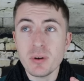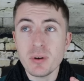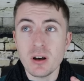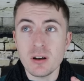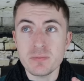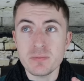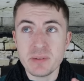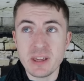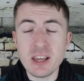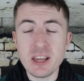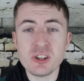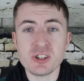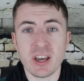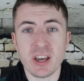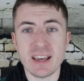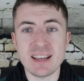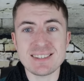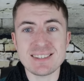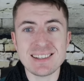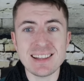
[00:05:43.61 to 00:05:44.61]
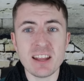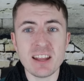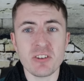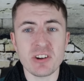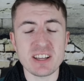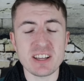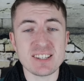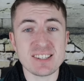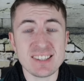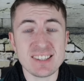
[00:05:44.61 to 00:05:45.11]
But PJ is
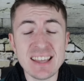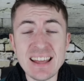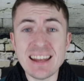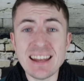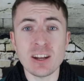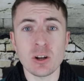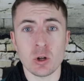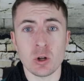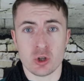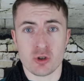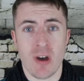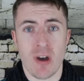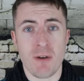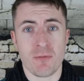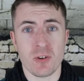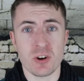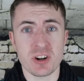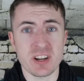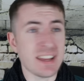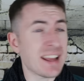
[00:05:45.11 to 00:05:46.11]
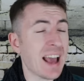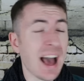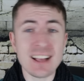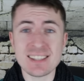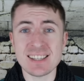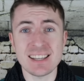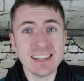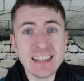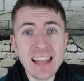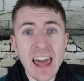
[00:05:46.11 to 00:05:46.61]
literally still at Old Trafford. He
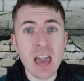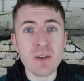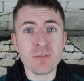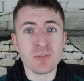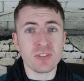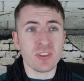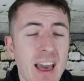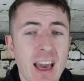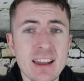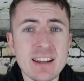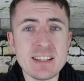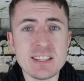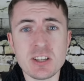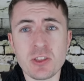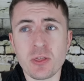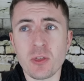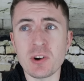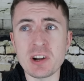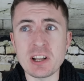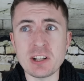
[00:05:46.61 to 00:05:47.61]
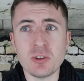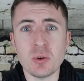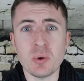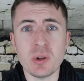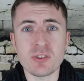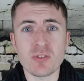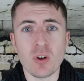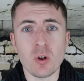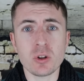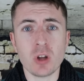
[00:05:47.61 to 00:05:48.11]
hasn't left, and he's a
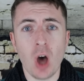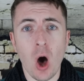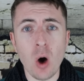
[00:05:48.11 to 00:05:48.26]
32-year-old